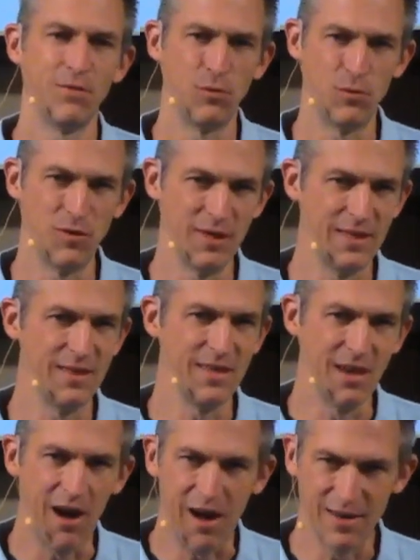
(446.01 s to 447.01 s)
who were in the
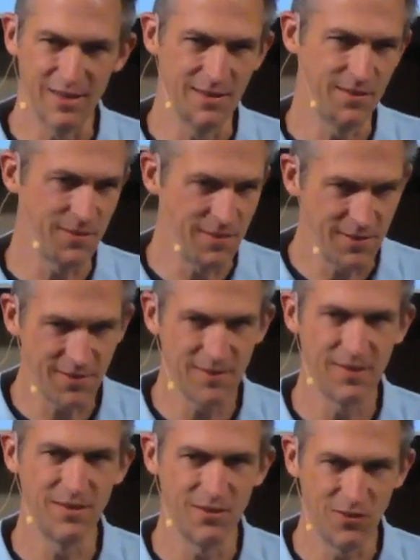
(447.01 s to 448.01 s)
audience
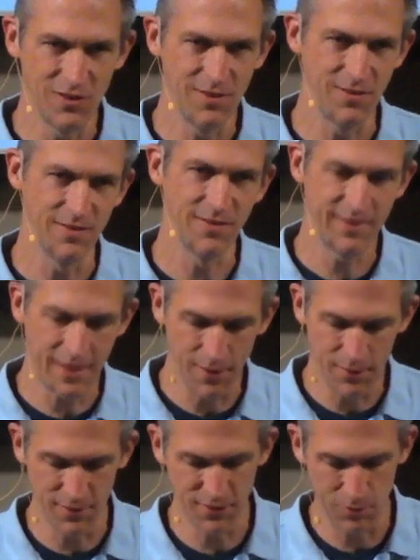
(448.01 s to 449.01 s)
listening to Jesus tell this